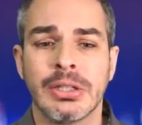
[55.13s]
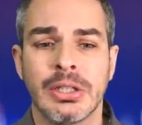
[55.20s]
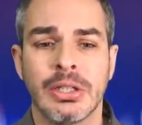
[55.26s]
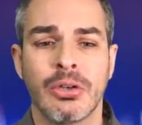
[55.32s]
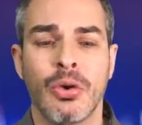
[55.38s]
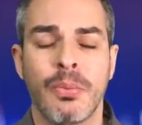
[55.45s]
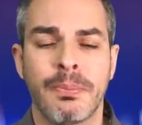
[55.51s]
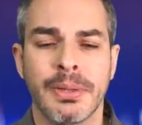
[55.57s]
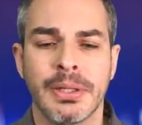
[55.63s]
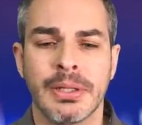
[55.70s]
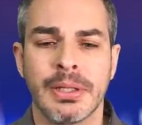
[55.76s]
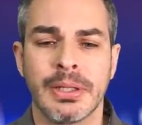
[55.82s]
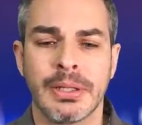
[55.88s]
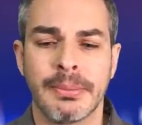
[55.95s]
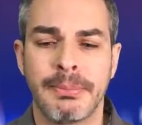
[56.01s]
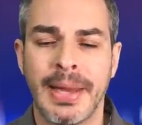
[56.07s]
open
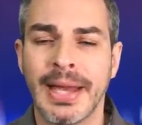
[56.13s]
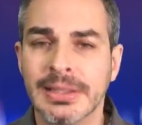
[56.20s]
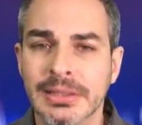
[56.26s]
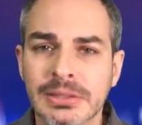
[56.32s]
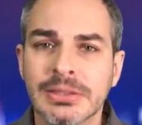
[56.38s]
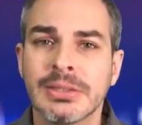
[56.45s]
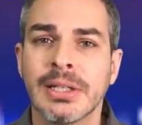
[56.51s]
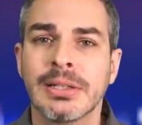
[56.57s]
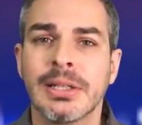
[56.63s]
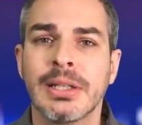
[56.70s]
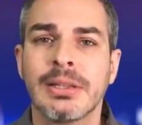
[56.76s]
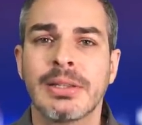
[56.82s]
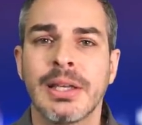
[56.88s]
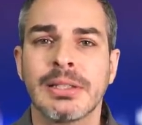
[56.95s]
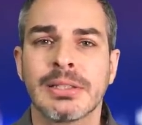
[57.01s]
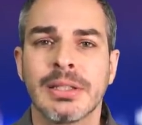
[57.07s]
patents that
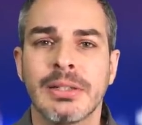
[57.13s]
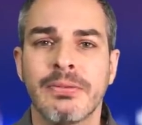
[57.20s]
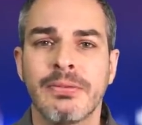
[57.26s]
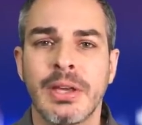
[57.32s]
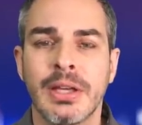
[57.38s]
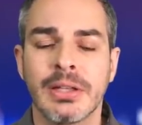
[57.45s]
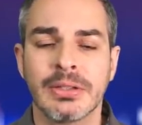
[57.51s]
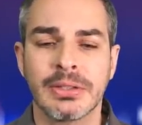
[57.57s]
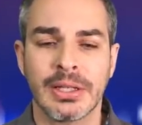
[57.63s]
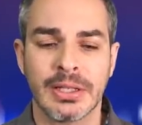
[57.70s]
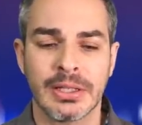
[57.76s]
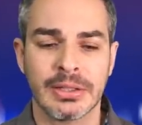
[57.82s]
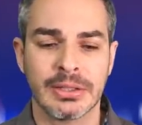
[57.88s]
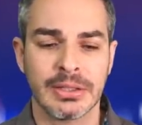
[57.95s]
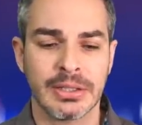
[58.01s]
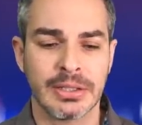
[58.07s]
Tesla unveiled,
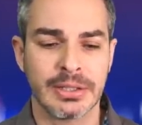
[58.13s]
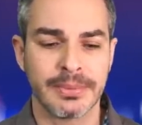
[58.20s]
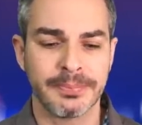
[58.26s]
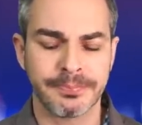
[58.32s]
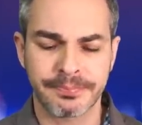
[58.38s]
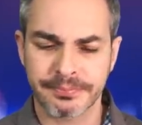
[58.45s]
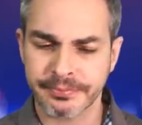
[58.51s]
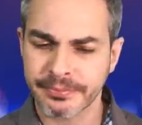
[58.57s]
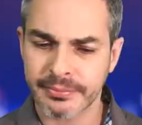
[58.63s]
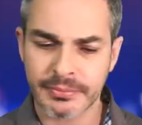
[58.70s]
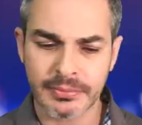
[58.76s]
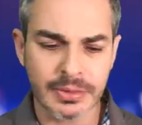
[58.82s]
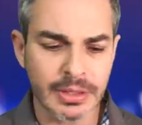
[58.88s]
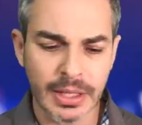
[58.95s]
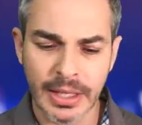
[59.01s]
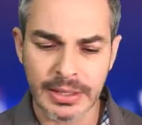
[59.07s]

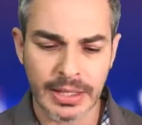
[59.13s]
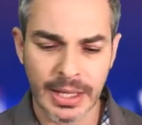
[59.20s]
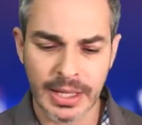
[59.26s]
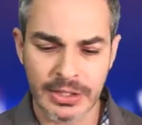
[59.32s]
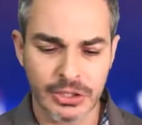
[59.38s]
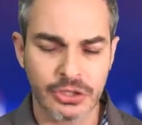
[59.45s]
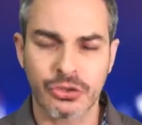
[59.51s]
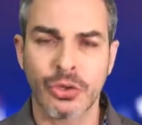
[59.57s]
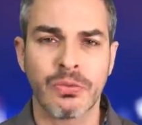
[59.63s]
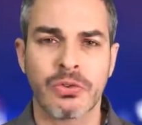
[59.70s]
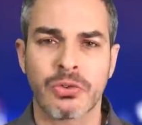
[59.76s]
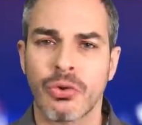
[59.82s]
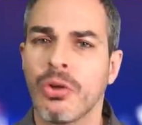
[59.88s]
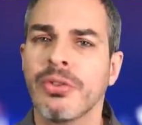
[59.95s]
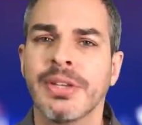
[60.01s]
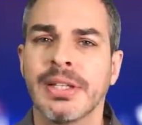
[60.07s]
and just
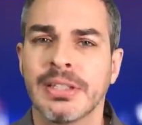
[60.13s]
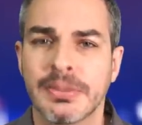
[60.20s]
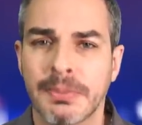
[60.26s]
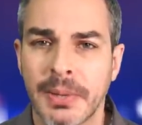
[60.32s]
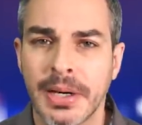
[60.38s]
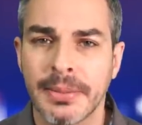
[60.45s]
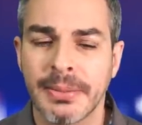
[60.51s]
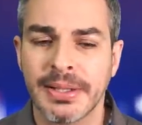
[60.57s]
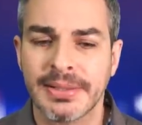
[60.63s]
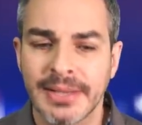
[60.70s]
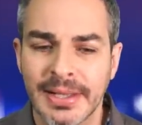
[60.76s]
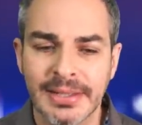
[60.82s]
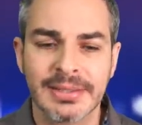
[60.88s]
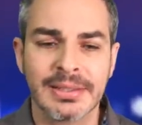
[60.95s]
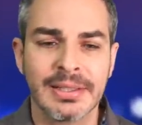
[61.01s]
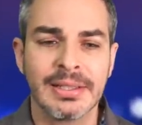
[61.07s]
overall they're inspired by
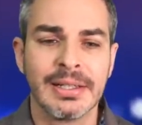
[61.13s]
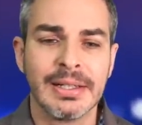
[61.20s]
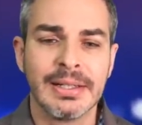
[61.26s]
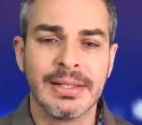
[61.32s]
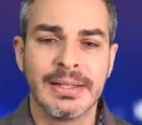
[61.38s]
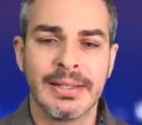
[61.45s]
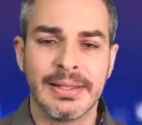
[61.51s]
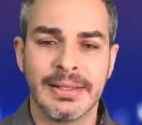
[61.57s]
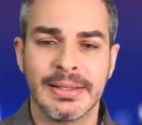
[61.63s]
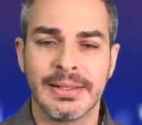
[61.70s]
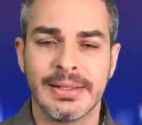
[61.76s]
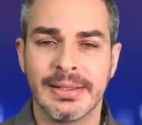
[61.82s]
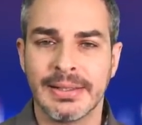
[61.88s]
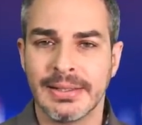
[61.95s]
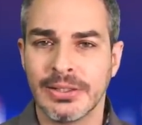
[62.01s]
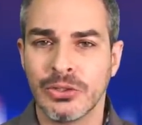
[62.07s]
Tesla.
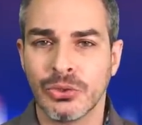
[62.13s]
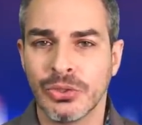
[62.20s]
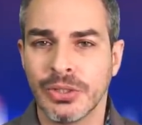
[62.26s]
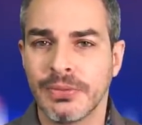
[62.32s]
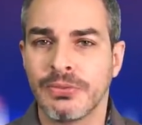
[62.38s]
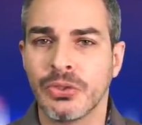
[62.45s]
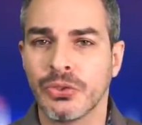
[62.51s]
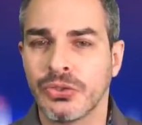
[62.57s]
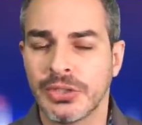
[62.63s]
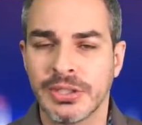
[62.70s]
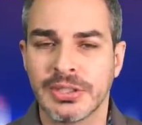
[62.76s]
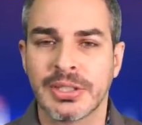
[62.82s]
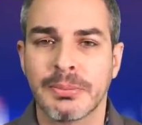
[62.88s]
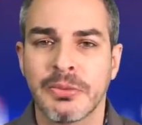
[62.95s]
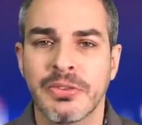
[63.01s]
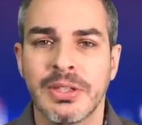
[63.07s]
If you see
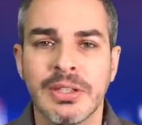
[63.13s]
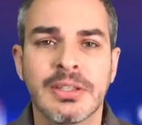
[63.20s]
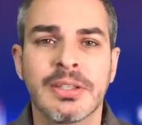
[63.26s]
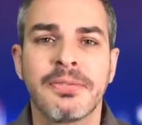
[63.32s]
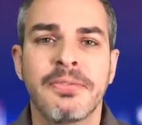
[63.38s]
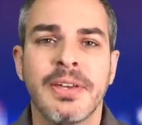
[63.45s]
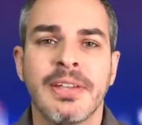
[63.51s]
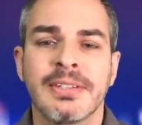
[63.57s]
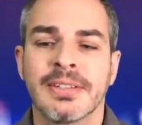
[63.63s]
some of the interface